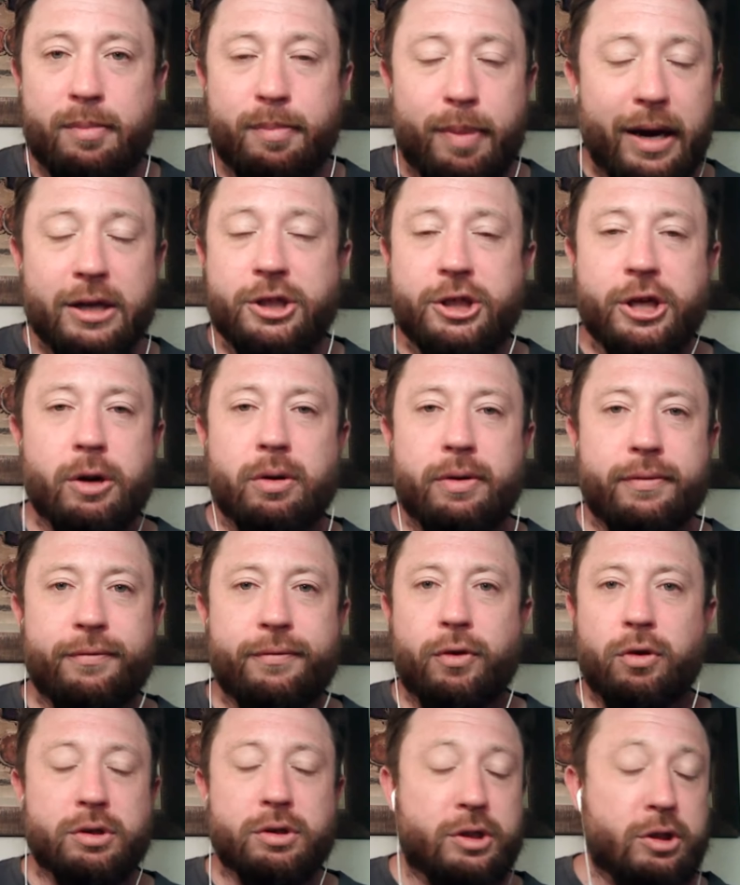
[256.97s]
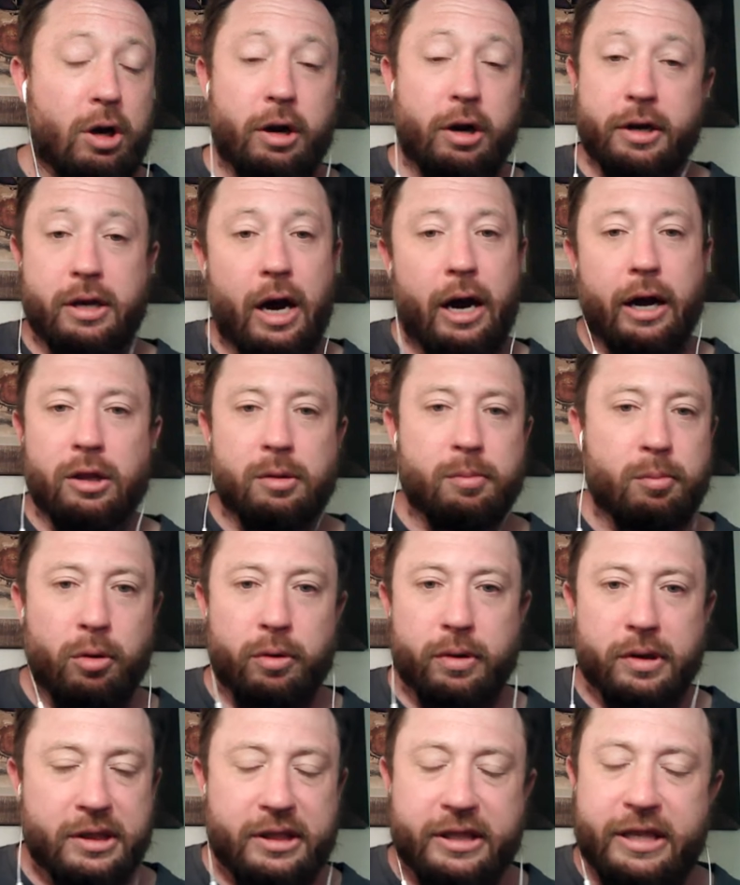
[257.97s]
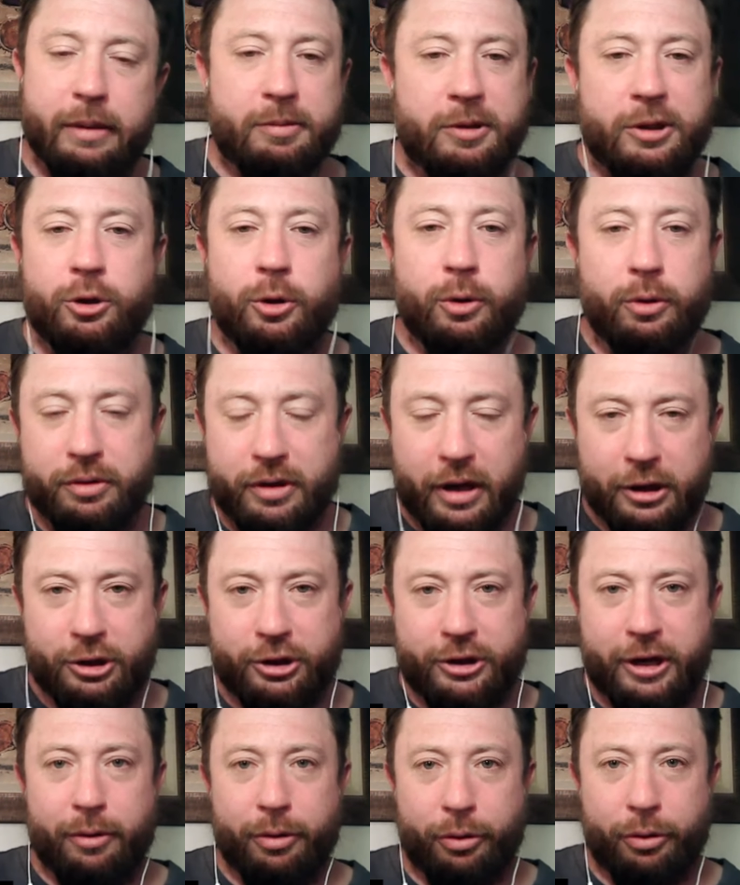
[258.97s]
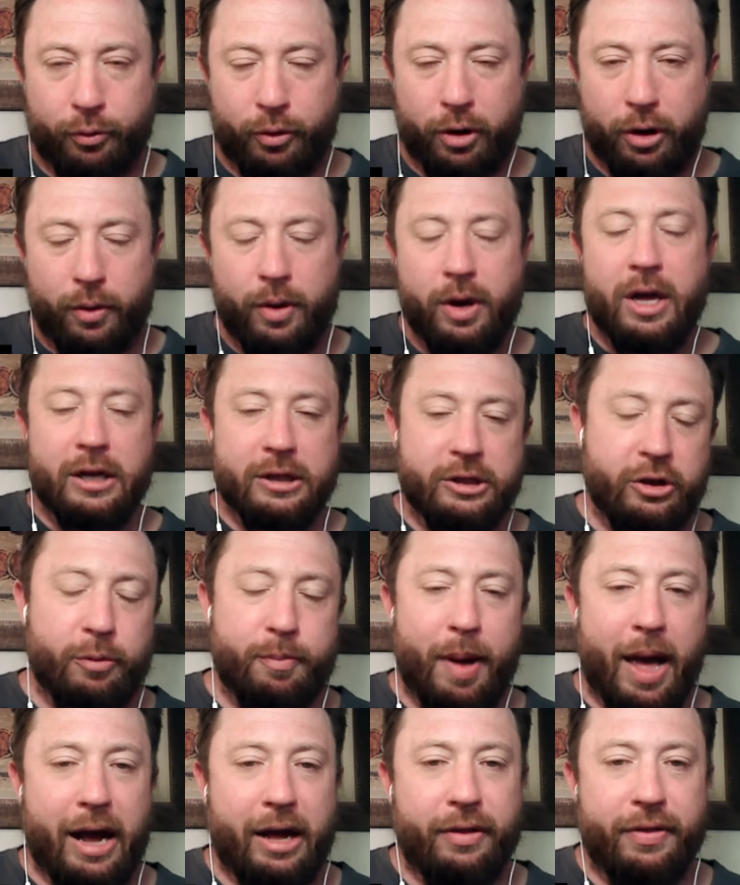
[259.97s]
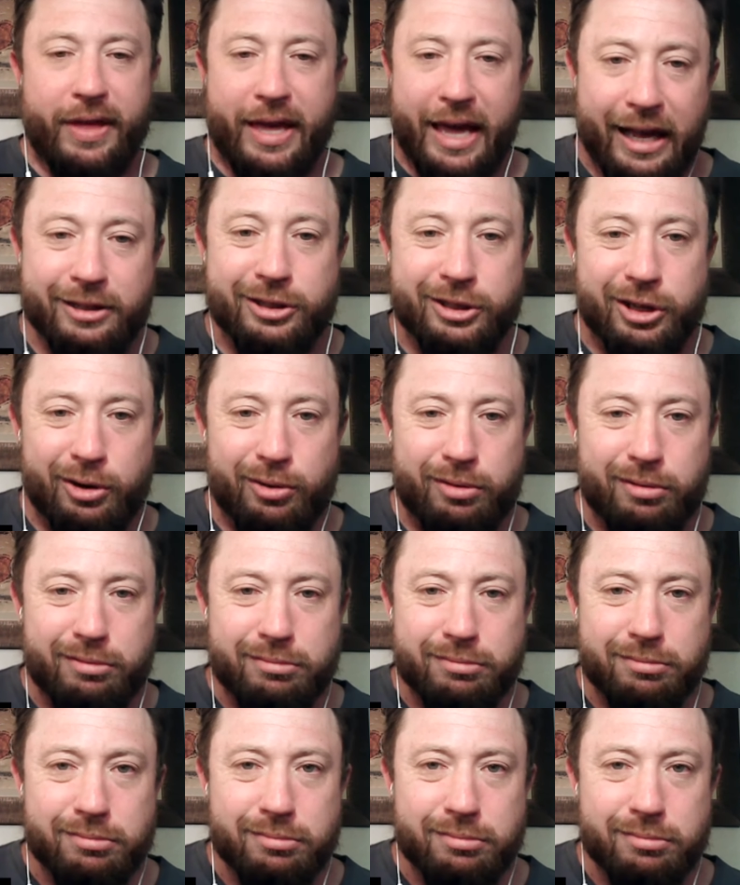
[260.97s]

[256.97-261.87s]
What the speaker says: by Jared Verse on Kyler Murray's dipsy-doodle touchdown throw to the back of the end zone.